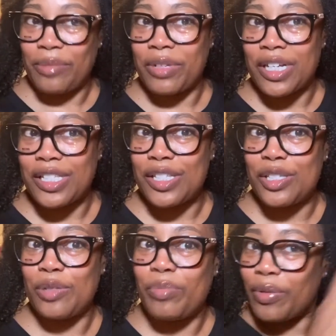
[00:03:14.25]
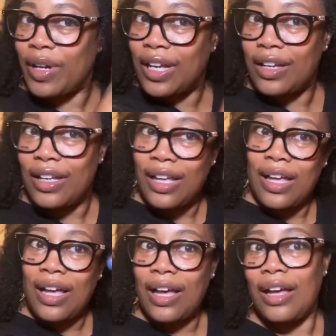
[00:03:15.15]
because it's super wet.
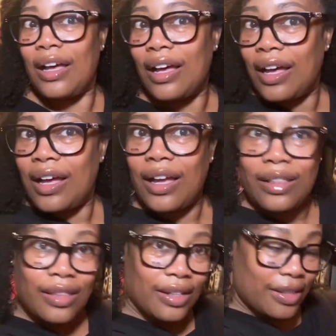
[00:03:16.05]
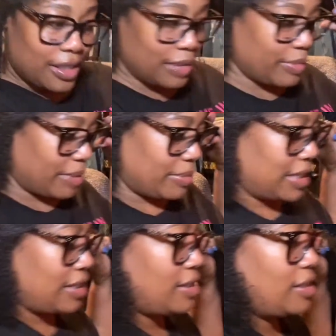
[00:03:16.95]
I think this might be